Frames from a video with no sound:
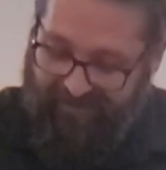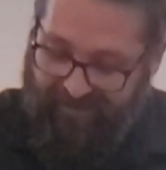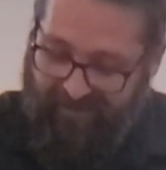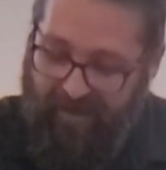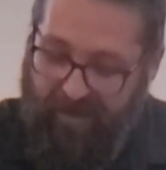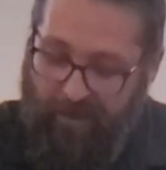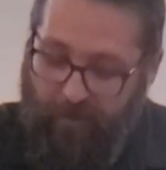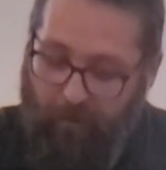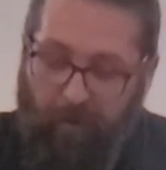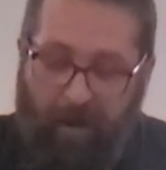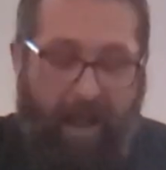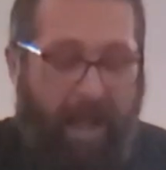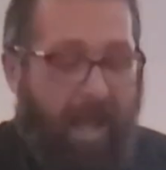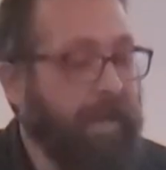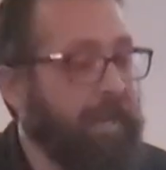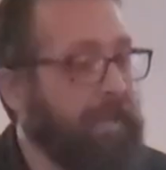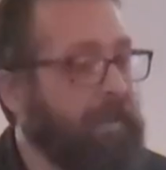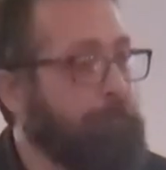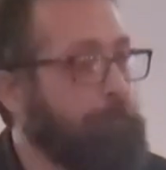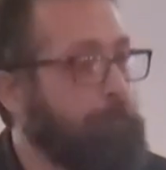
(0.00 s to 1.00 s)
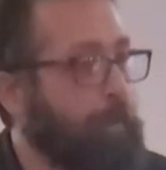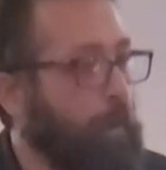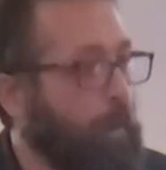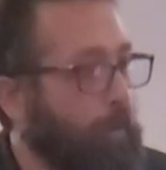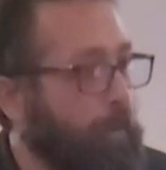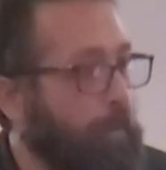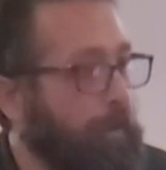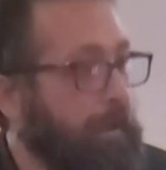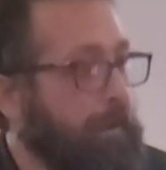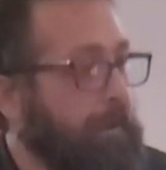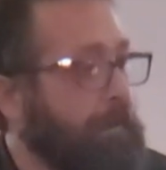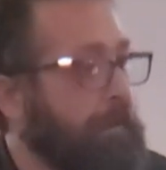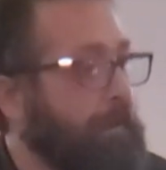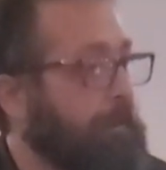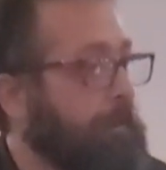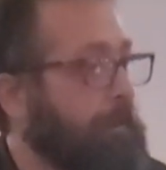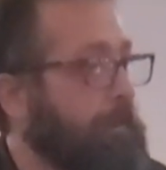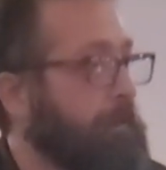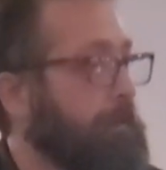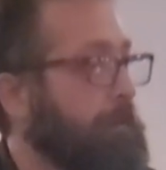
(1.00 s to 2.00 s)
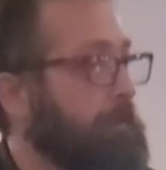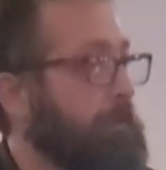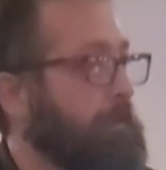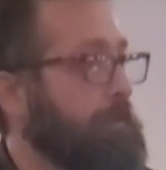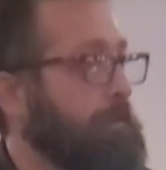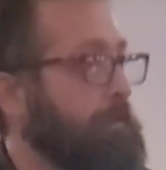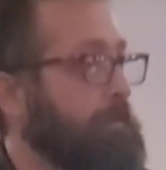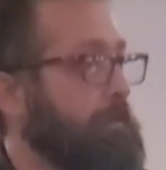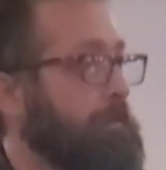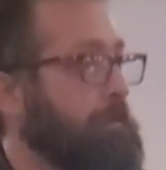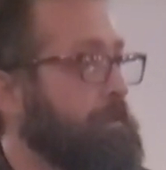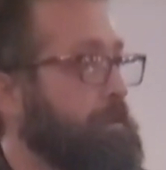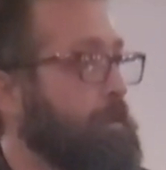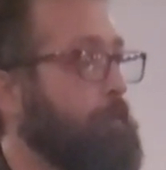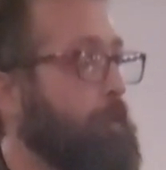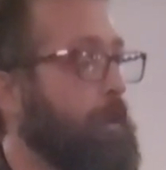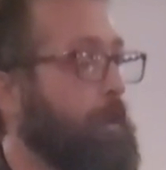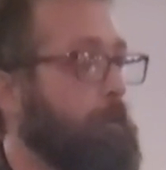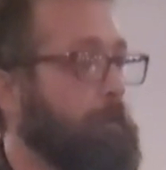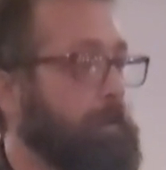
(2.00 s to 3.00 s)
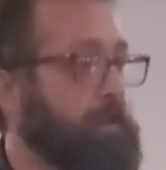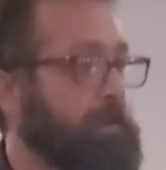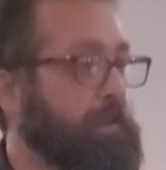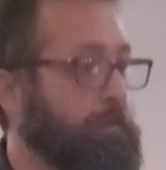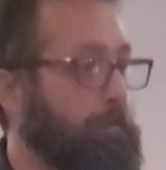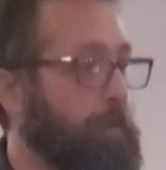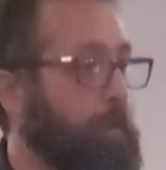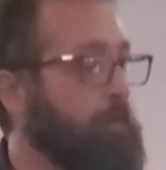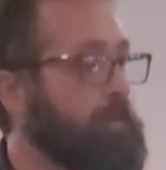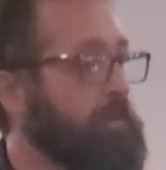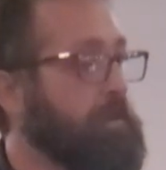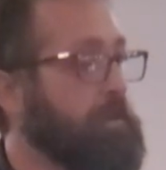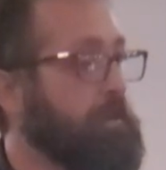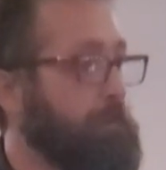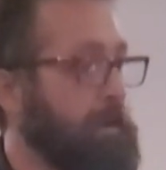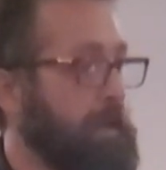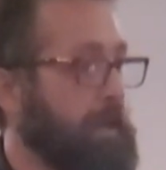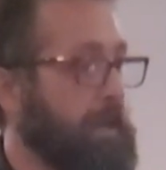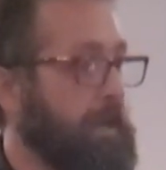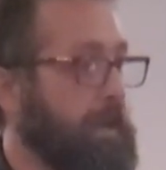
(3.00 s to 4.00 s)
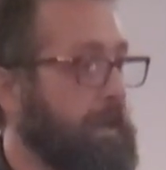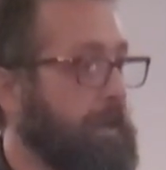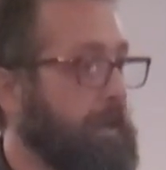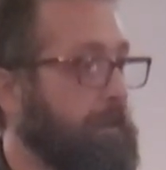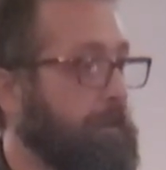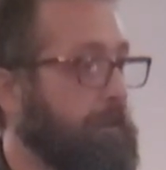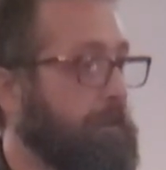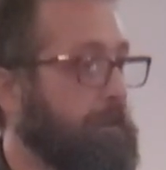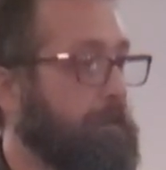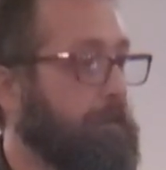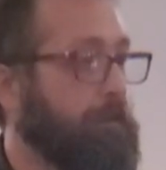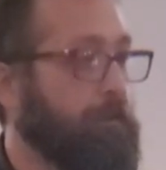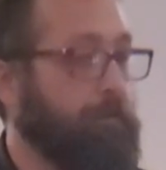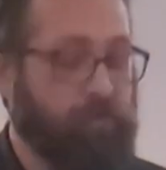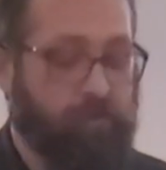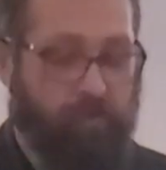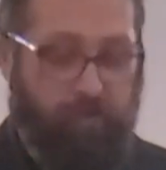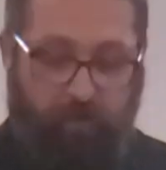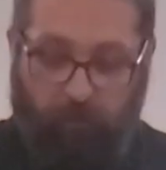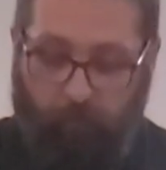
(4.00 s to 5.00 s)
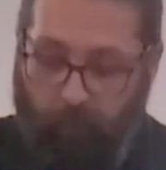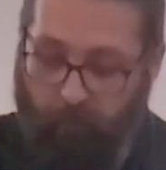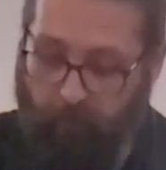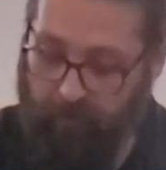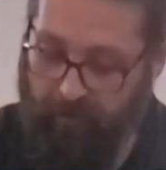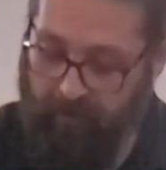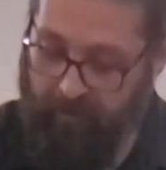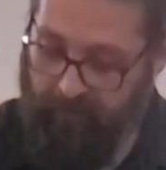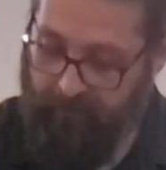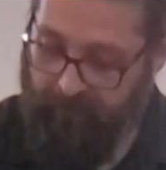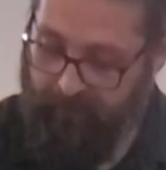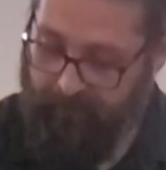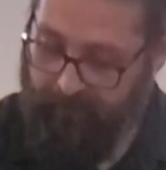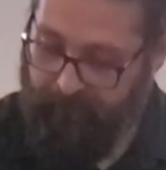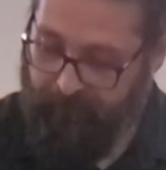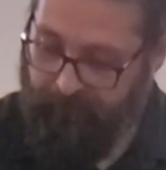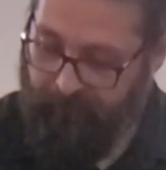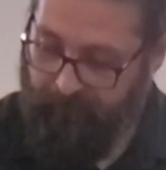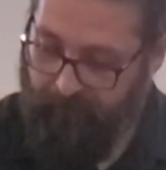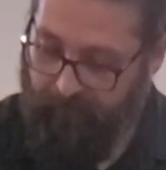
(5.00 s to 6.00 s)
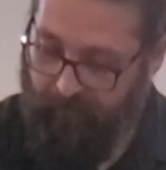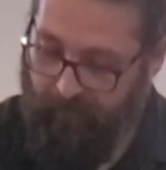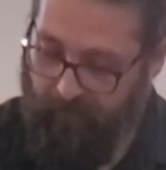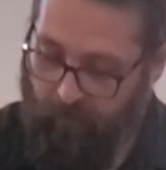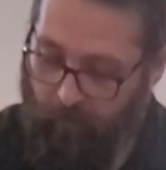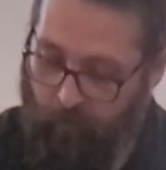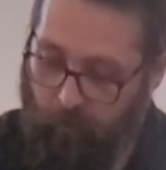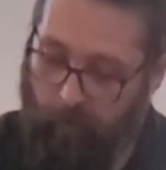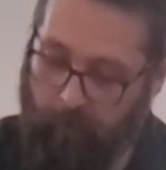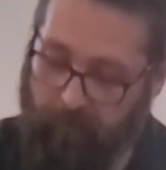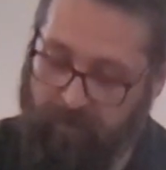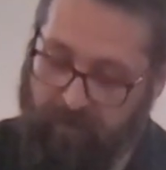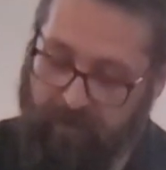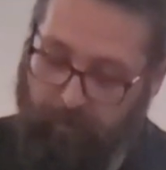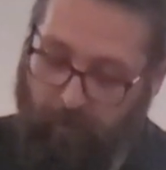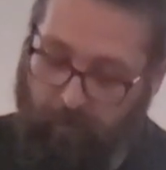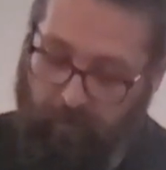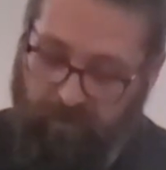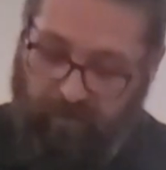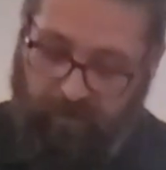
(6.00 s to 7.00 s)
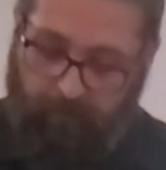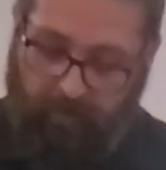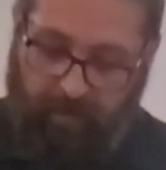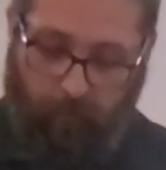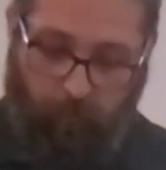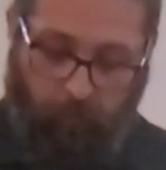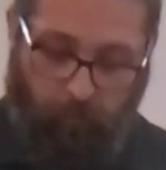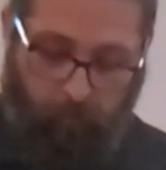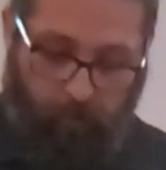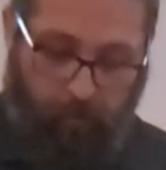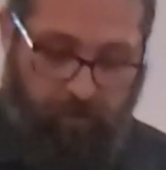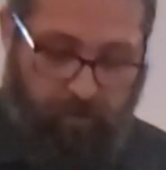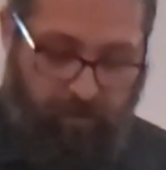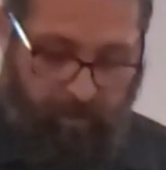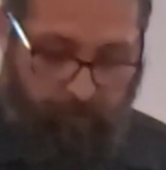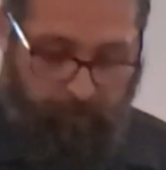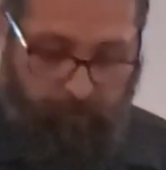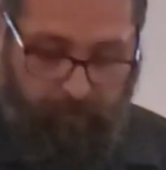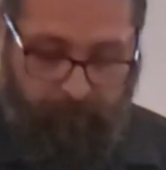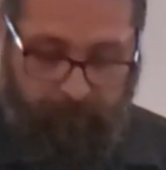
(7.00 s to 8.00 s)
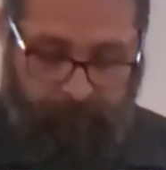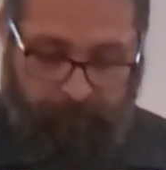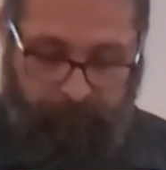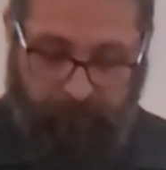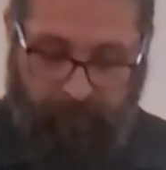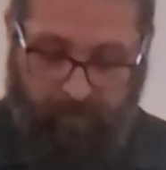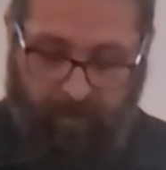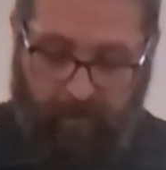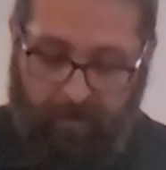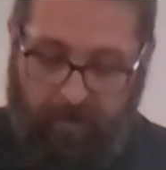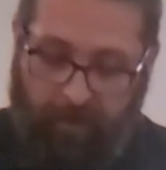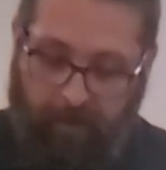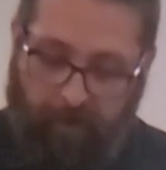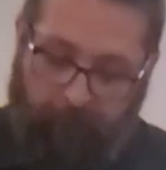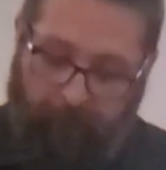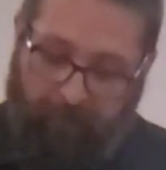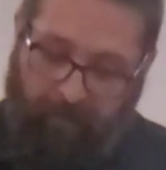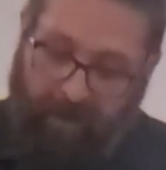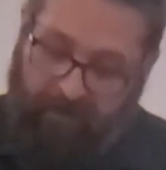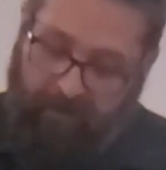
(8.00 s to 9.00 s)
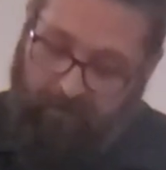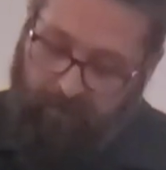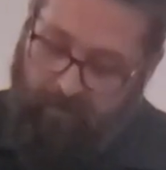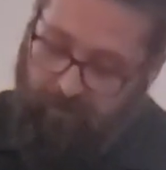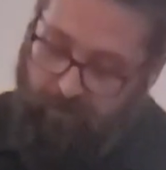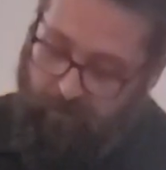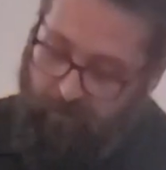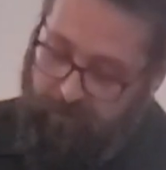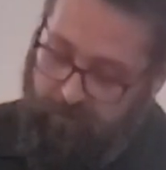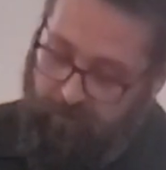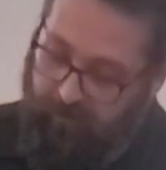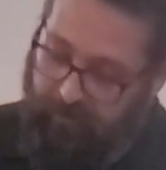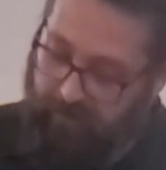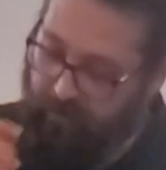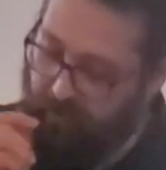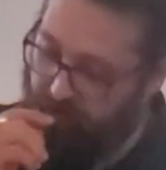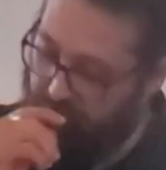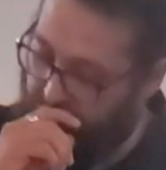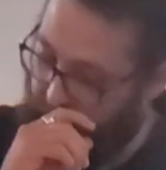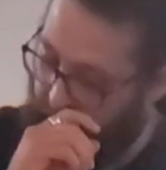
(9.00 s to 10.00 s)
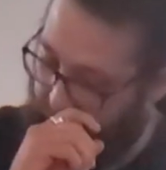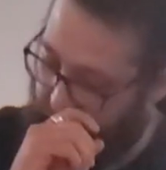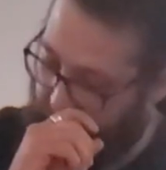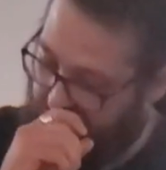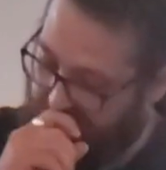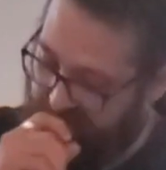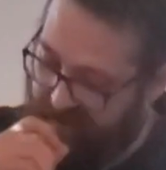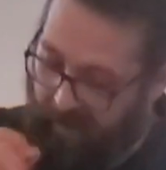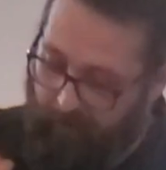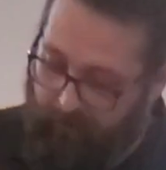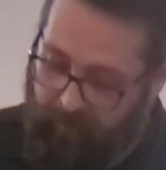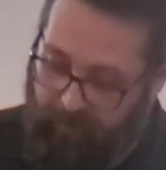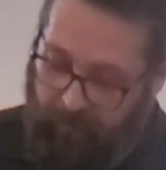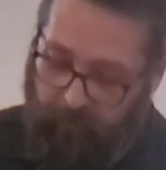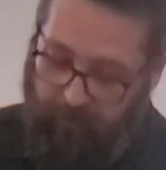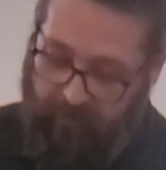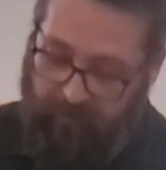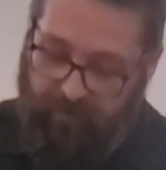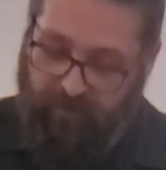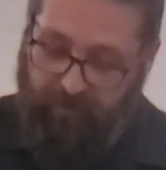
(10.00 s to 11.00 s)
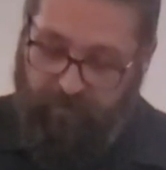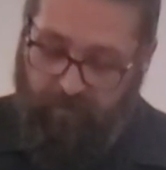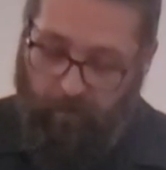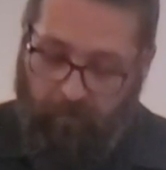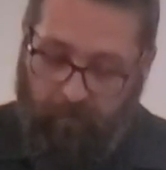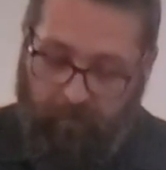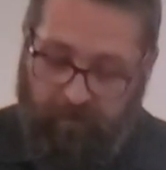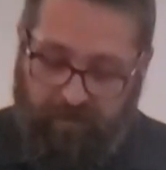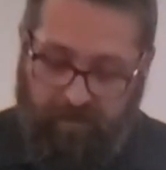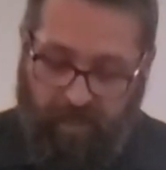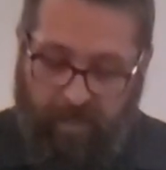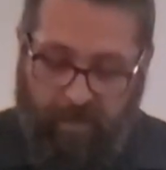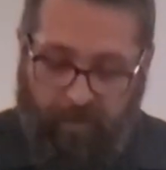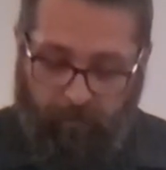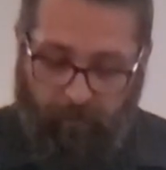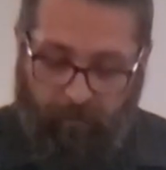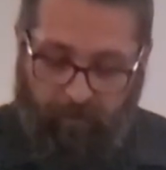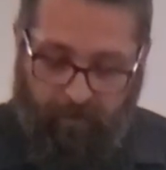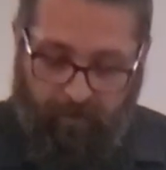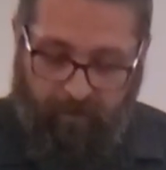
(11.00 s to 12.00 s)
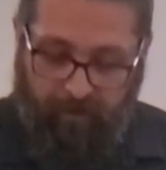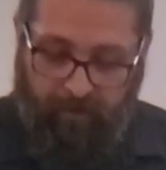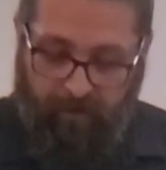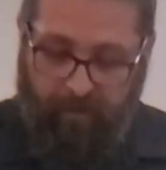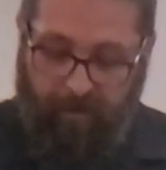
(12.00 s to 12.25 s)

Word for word: They were adding burden to what was supposed to be joy, what was supposed to be worship. In fact, in the Jewish tradition, the Sabbath was so sacred